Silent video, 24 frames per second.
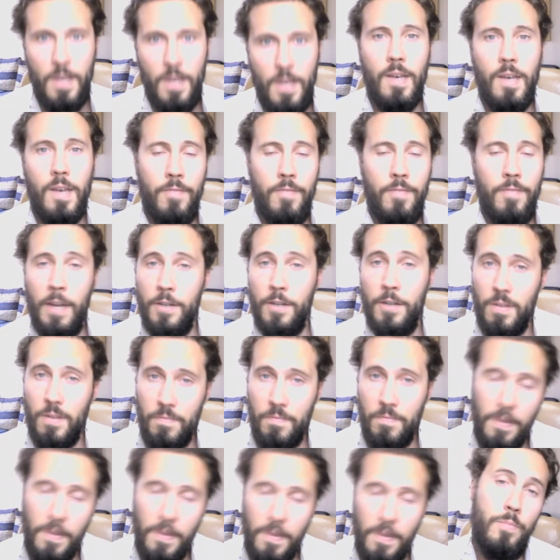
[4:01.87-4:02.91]
Find us on
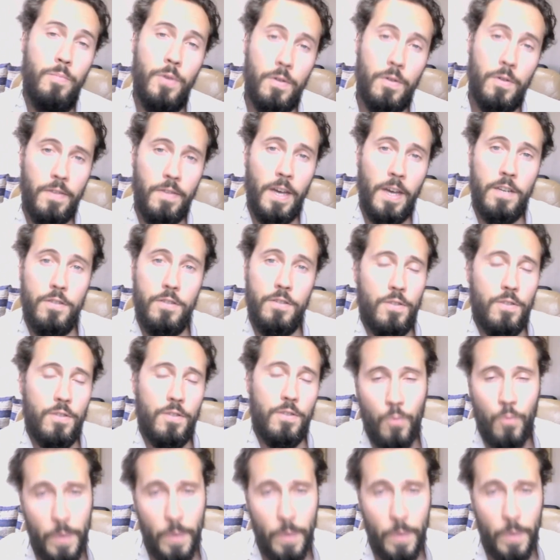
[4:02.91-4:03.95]
Facebook, find us on
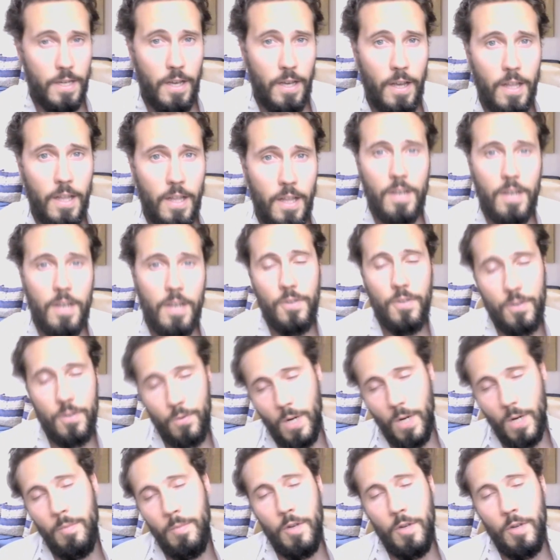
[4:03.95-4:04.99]
Twitter,
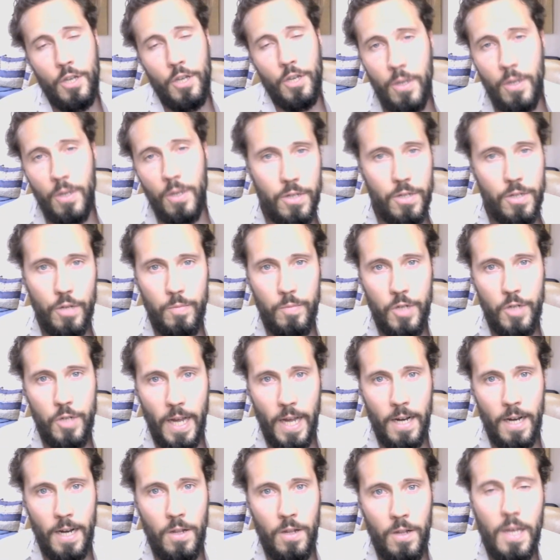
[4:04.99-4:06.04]
subscribe on our YouTube
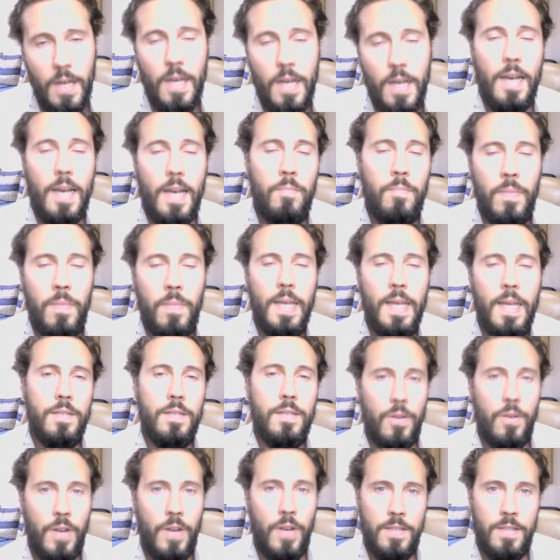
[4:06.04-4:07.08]
channel, and please
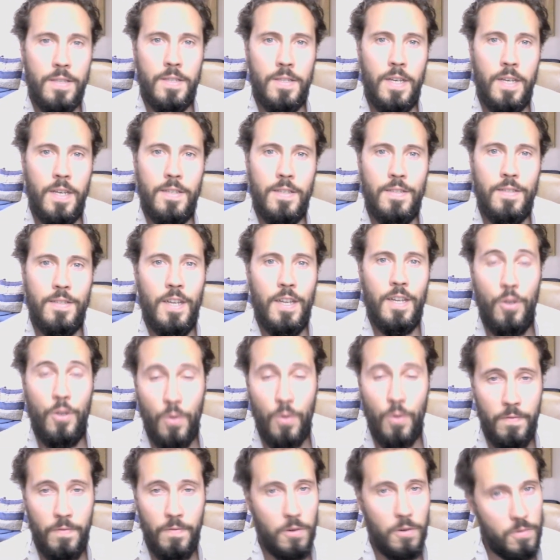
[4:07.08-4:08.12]
don't hesitate to send
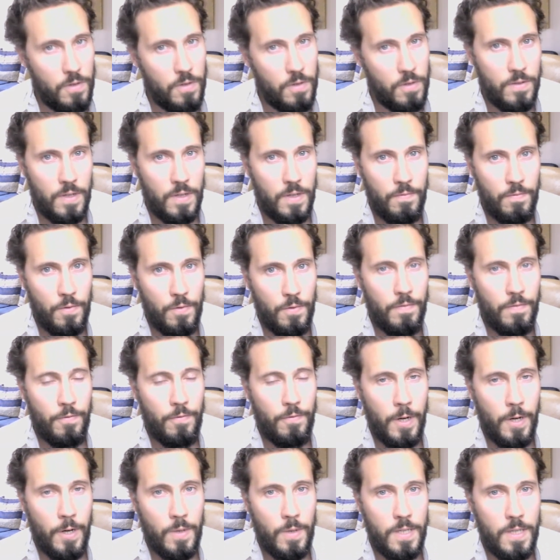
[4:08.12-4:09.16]
your photos in for a
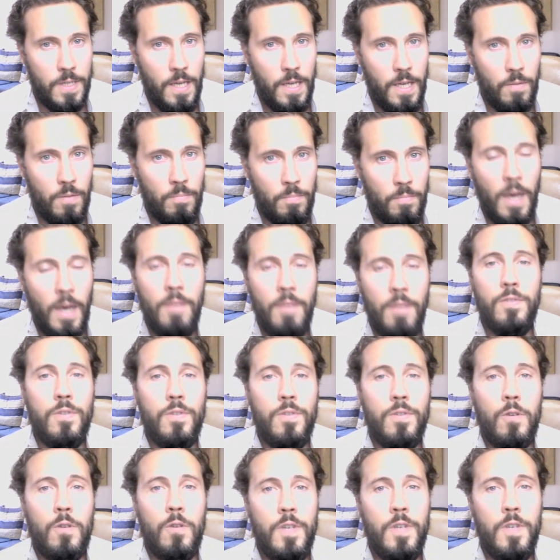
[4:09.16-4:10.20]
free critique on
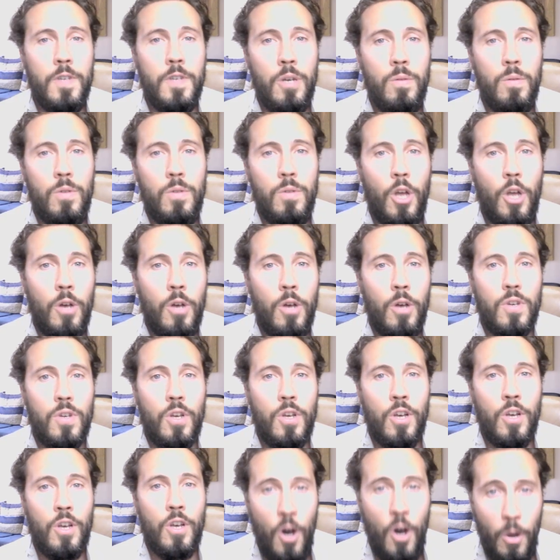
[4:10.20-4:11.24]

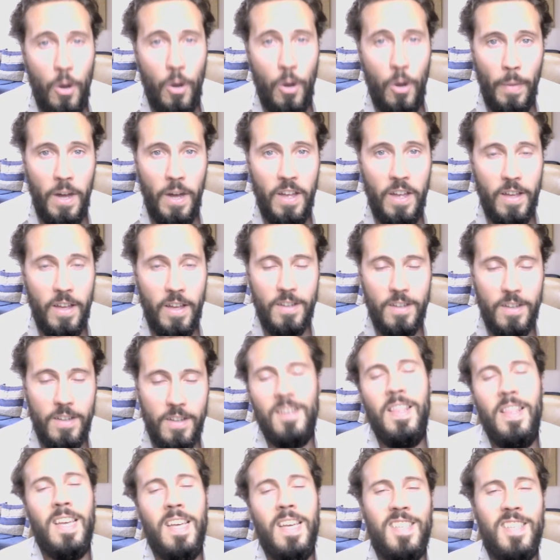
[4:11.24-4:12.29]
myphotographyshow.com.
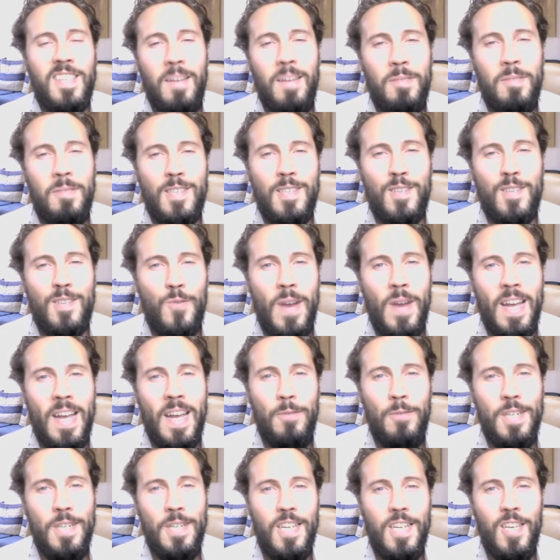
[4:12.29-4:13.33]
Until next time, this is Greg
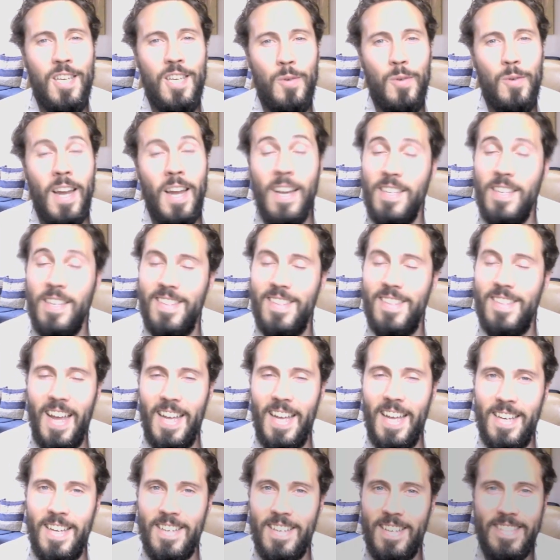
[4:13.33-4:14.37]
wishing you a nice day.